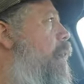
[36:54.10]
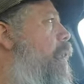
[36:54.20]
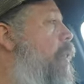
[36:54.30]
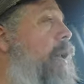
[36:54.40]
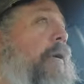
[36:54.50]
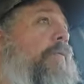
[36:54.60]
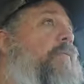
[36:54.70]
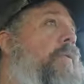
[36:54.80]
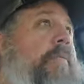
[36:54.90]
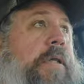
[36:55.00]
look,
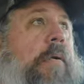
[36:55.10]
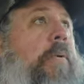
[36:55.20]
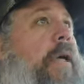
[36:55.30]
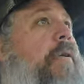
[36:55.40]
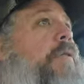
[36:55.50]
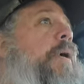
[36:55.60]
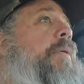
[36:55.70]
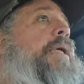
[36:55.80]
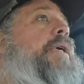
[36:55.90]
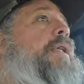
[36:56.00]
if someone gives me $1
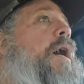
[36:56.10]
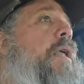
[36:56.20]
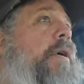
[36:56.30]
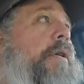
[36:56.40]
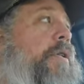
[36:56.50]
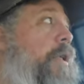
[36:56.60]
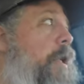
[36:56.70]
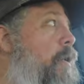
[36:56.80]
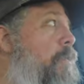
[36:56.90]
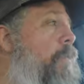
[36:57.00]
million, you
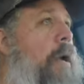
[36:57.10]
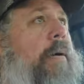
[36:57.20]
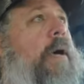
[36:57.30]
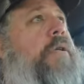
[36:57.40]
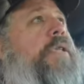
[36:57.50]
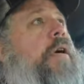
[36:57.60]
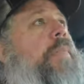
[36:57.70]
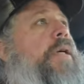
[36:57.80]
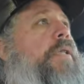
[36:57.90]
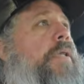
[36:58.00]
know, I'll sell
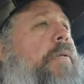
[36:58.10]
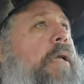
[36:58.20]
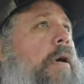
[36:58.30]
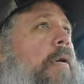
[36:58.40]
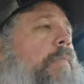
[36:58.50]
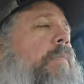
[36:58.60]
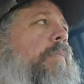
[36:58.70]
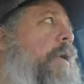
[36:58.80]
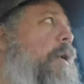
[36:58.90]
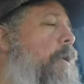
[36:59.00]
my, you know,
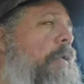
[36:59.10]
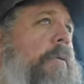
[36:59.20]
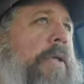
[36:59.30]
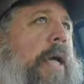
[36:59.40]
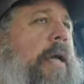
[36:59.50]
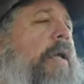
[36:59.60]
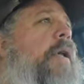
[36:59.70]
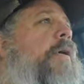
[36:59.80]
well, I almost said it.